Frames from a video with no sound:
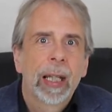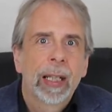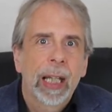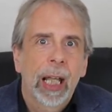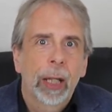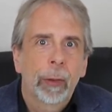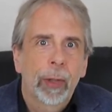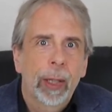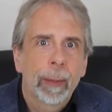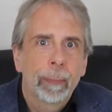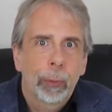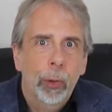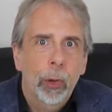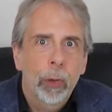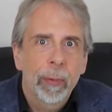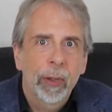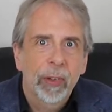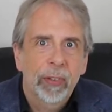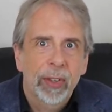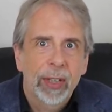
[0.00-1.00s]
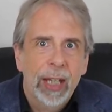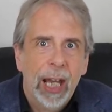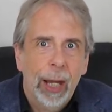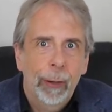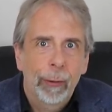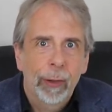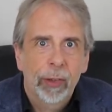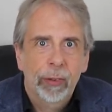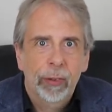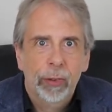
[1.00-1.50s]
Now, improvements in
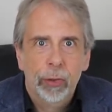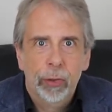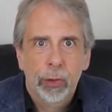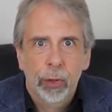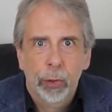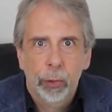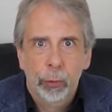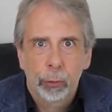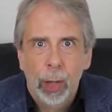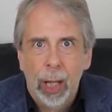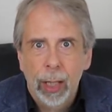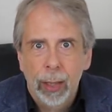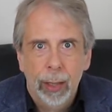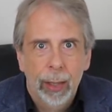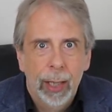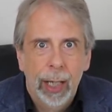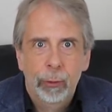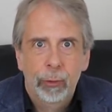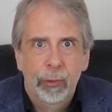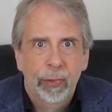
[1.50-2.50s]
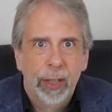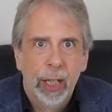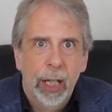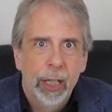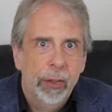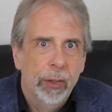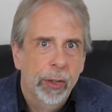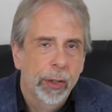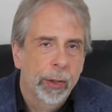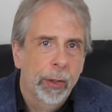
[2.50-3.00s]
areas such as rail
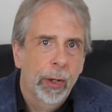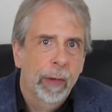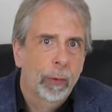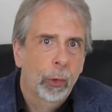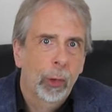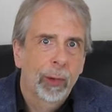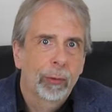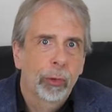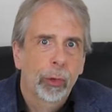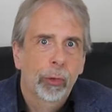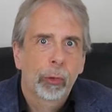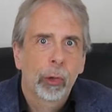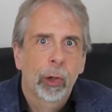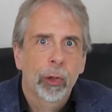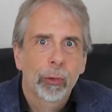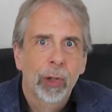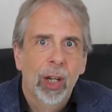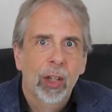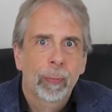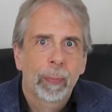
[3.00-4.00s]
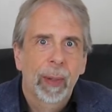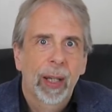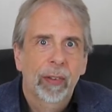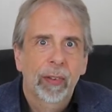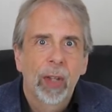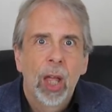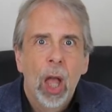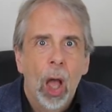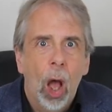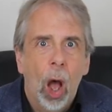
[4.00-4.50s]
electrification and other infrastructure
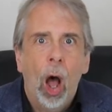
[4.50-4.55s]
aspects